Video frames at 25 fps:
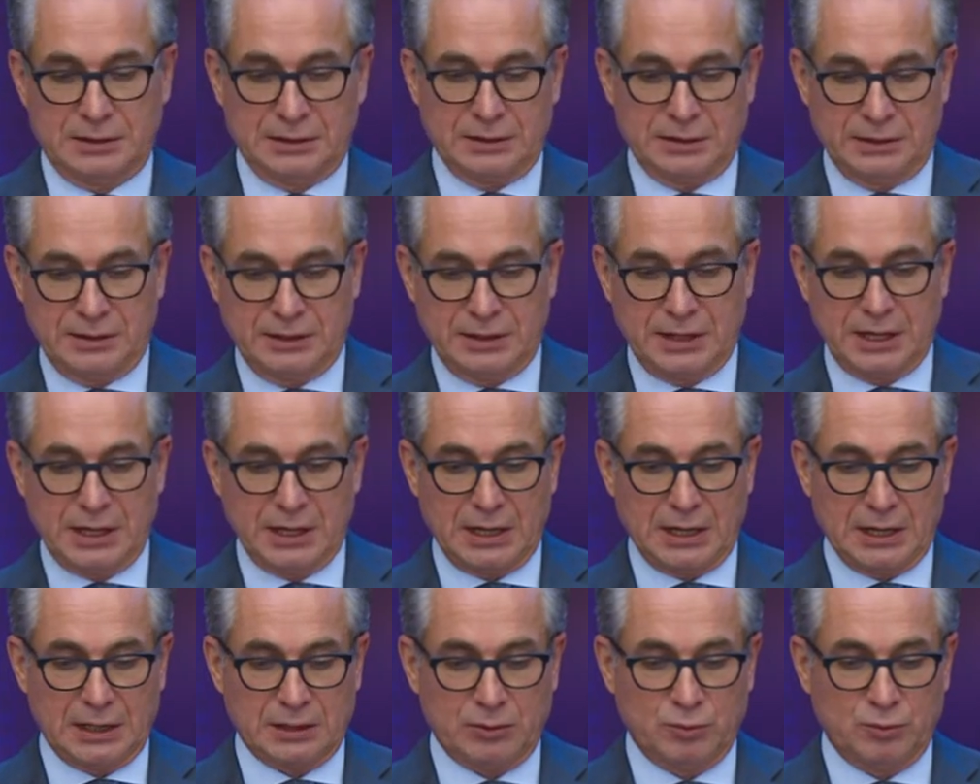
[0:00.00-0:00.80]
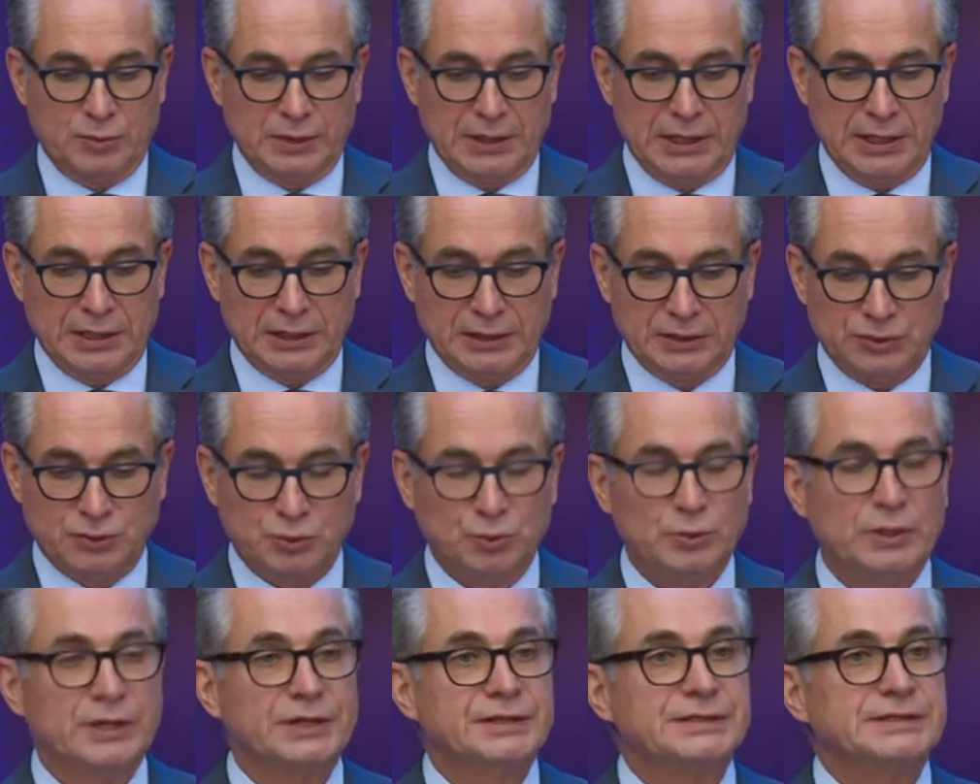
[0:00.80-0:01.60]
they are willing to
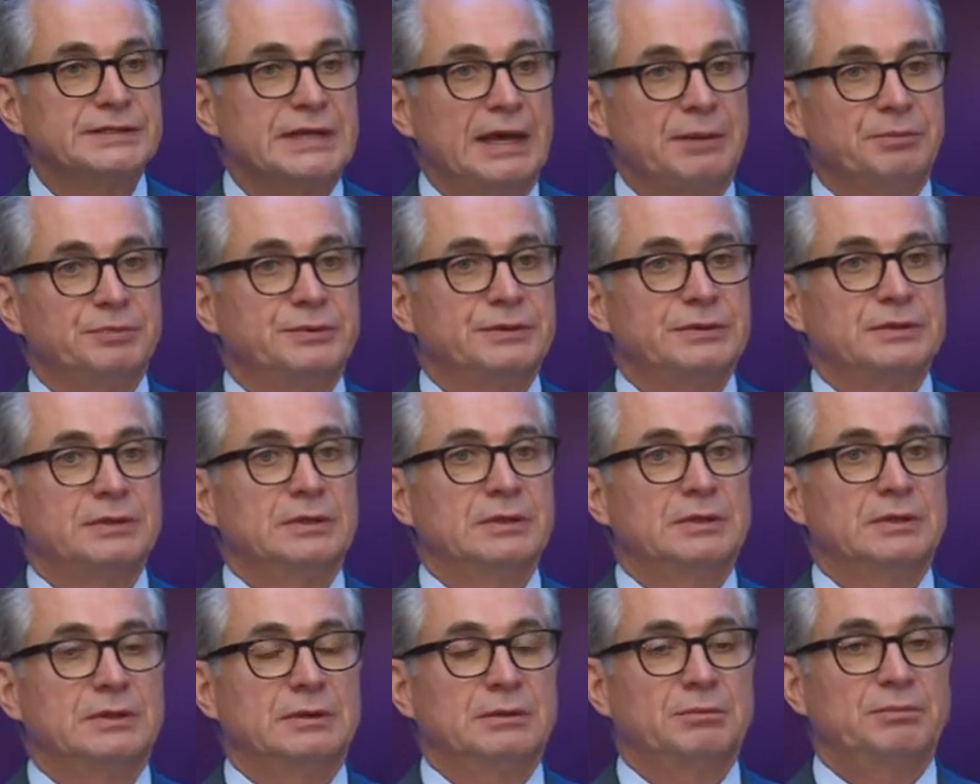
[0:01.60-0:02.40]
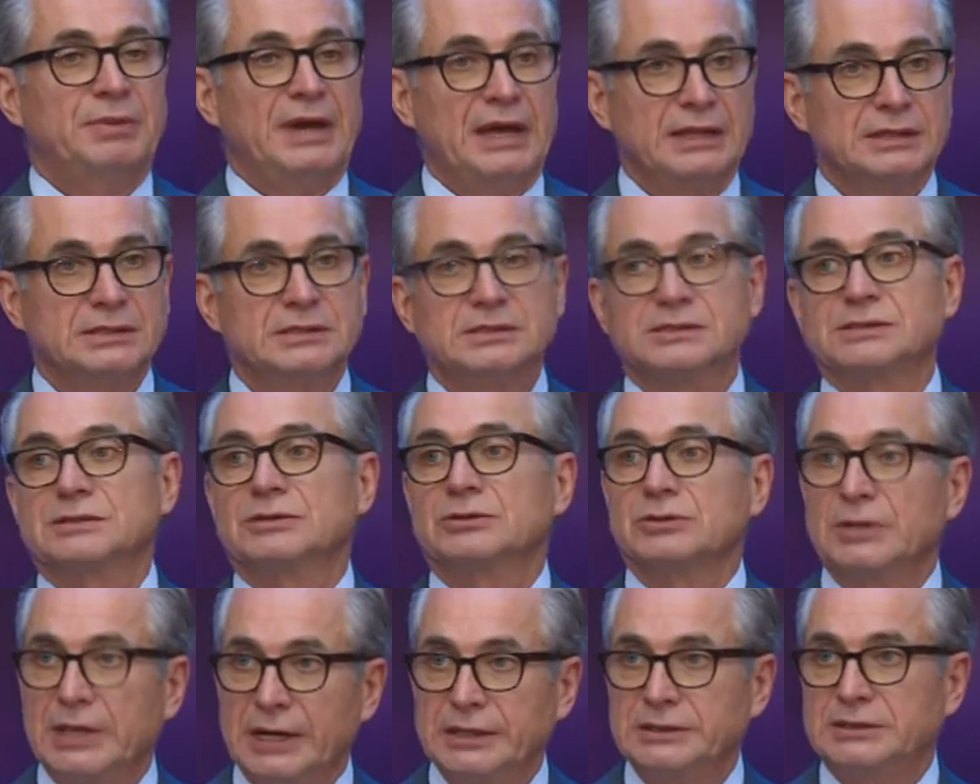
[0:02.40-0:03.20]
accept patents
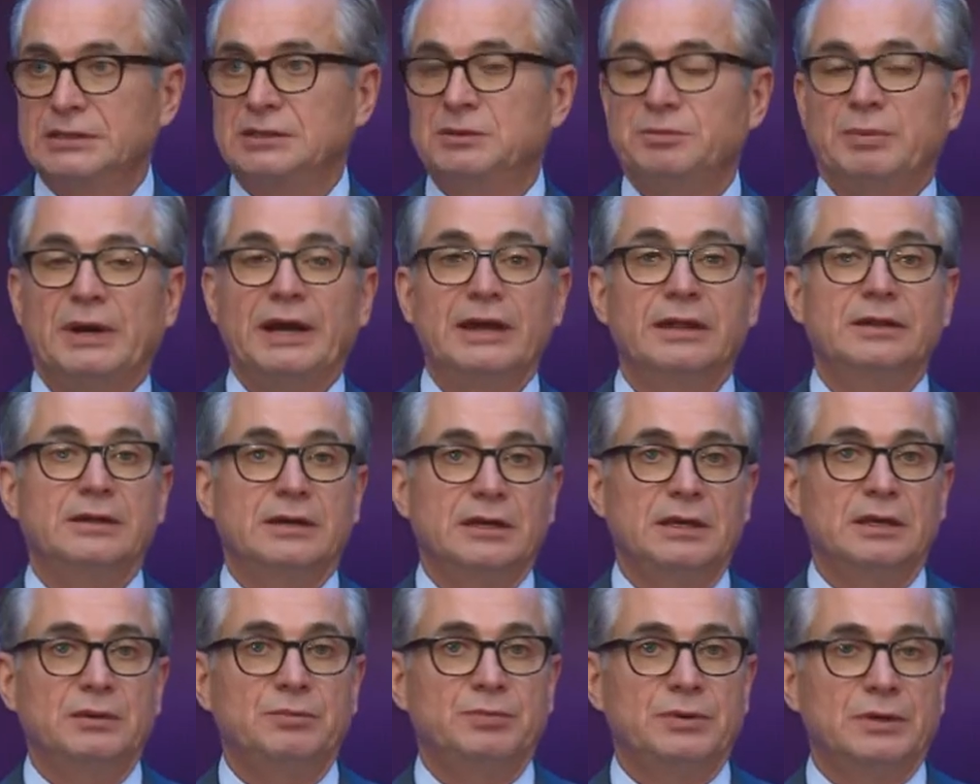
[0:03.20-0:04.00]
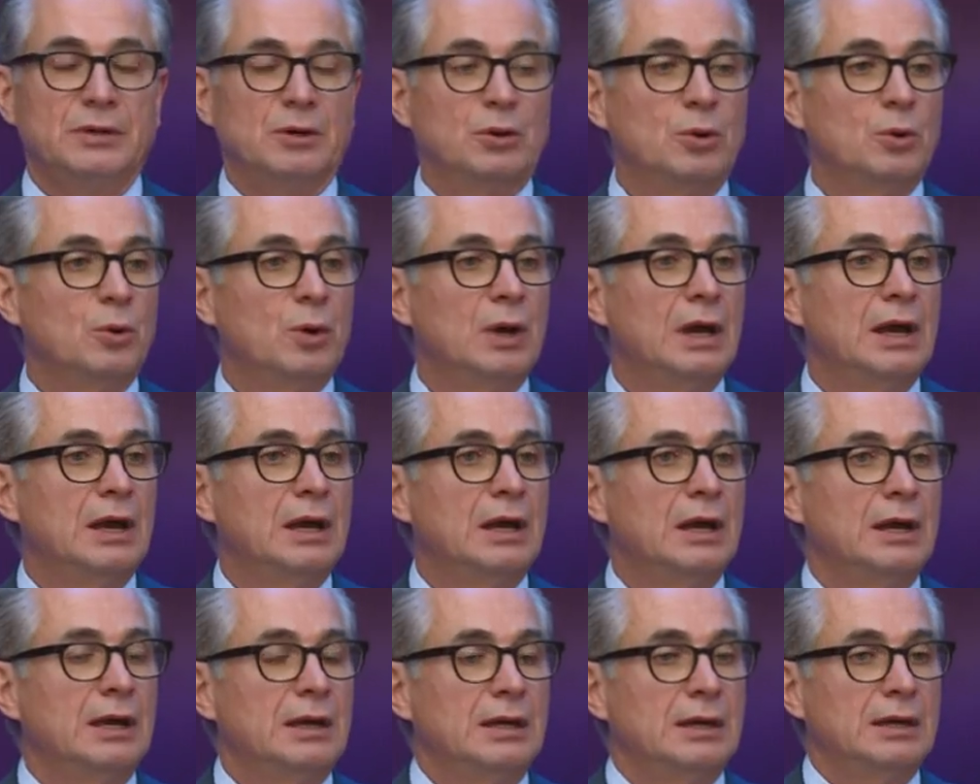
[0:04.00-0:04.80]
granted by the EPO
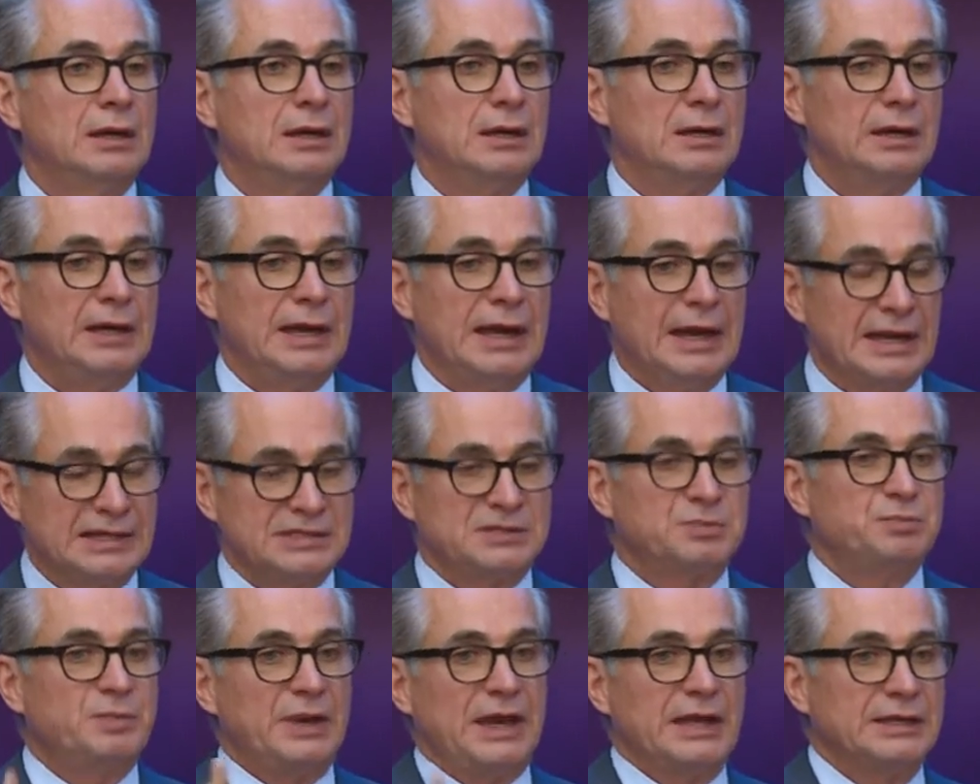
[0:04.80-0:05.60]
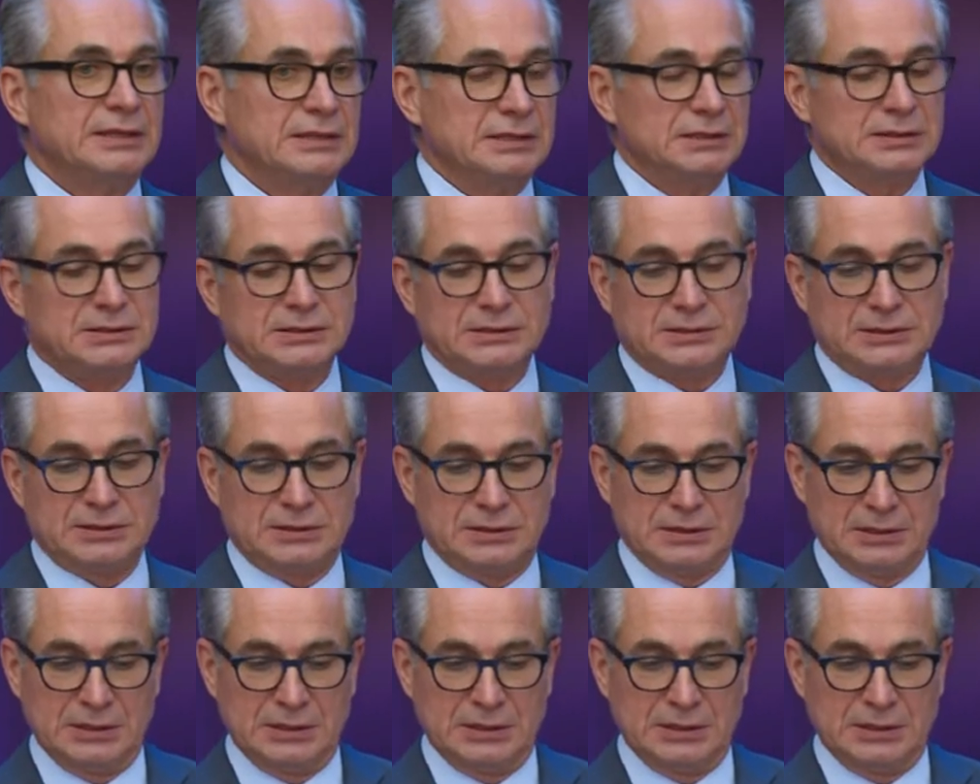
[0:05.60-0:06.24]
as patents